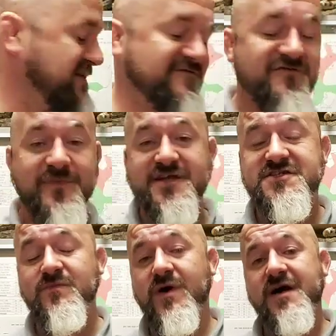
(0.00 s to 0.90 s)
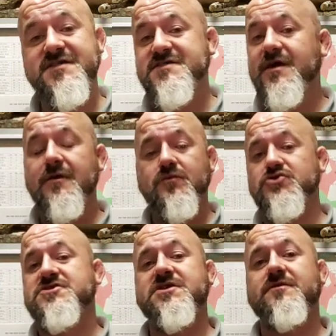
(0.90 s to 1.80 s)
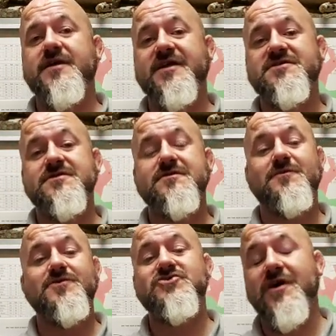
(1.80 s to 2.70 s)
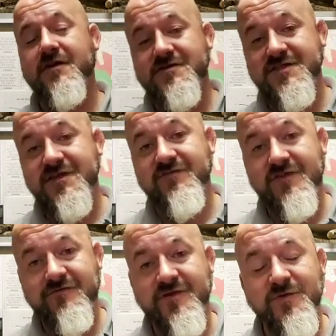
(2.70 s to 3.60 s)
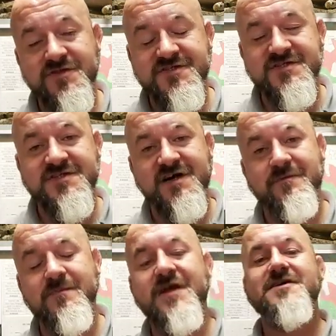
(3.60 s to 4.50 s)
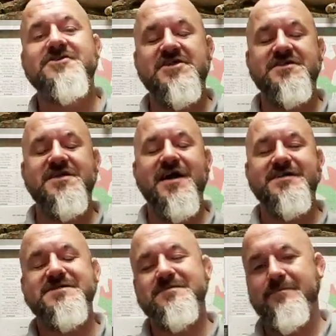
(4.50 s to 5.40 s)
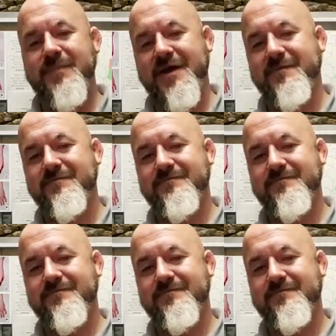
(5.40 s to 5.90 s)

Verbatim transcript: it information wise we'll see you again soon and we'll try not to leave it three months this time cheers guys bye